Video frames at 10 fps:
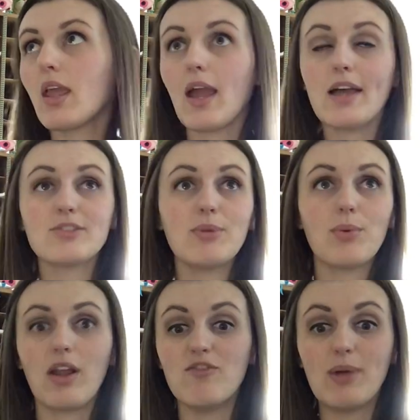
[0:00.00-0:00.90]
ask me
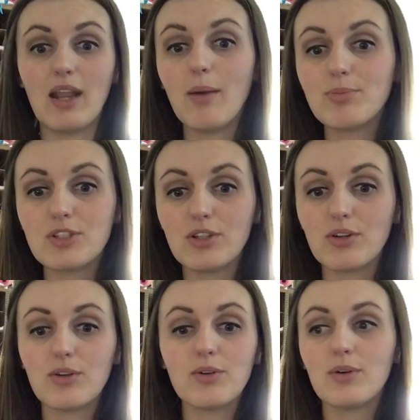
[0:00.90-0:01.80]
what I've been up
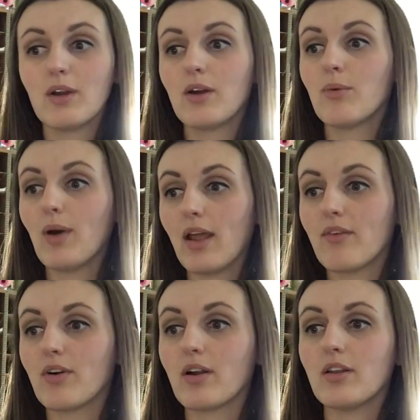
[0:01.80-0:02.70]
to,
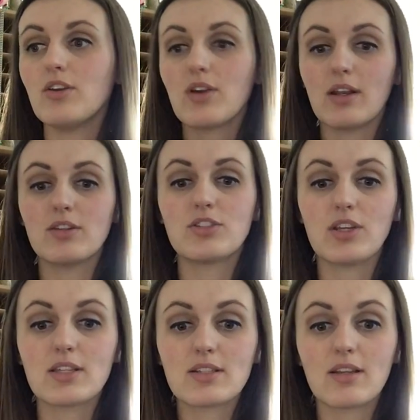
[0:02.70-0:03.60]
whatever. You can
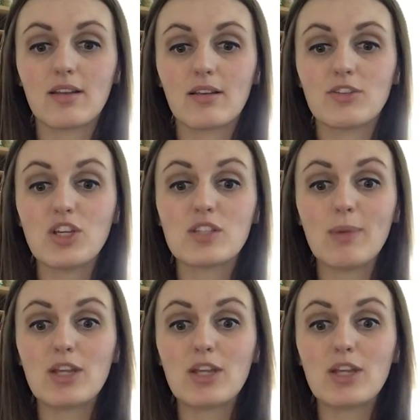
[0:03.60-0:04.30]
just make